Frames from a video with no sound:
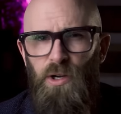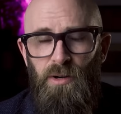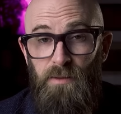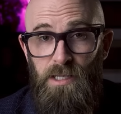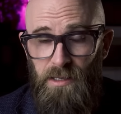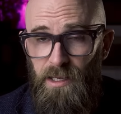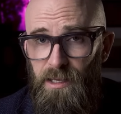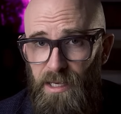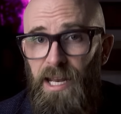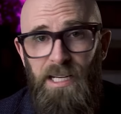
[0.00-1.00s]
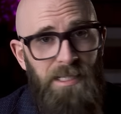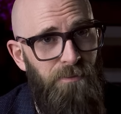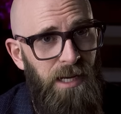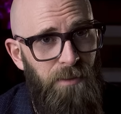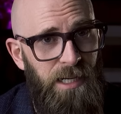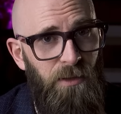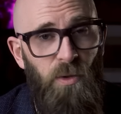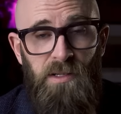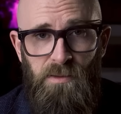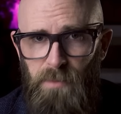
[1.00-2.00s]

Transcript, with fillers: you're envisioning, it is many, many orders of